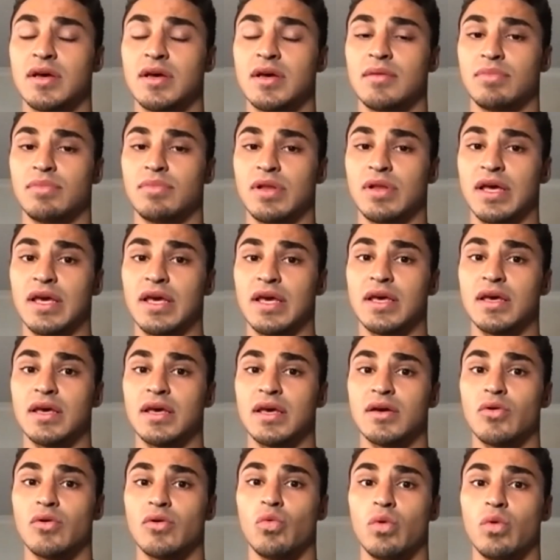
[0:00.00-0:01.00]

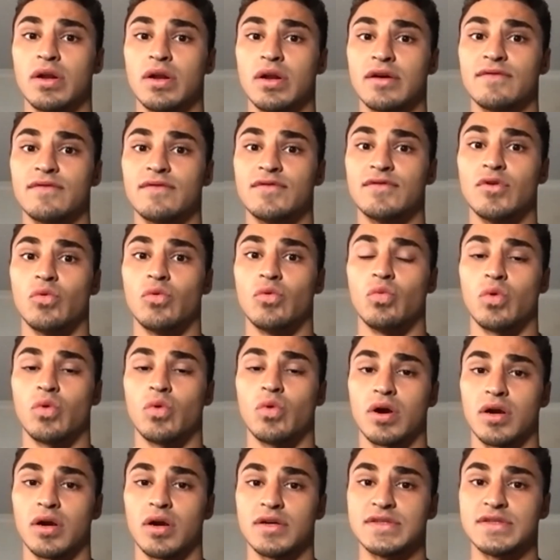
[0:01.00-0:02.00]
playing one of the
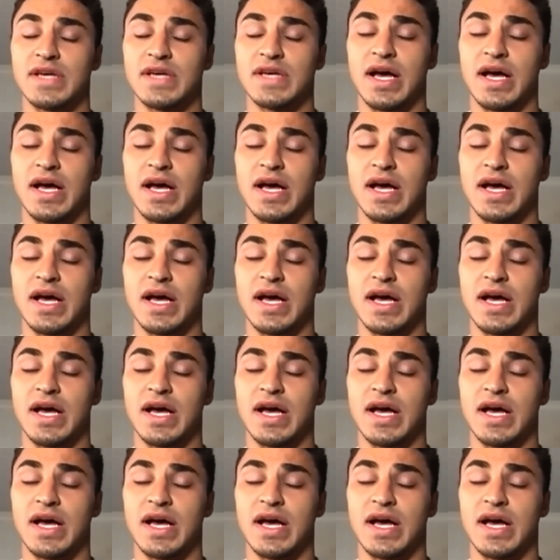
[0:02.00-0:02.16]
worst.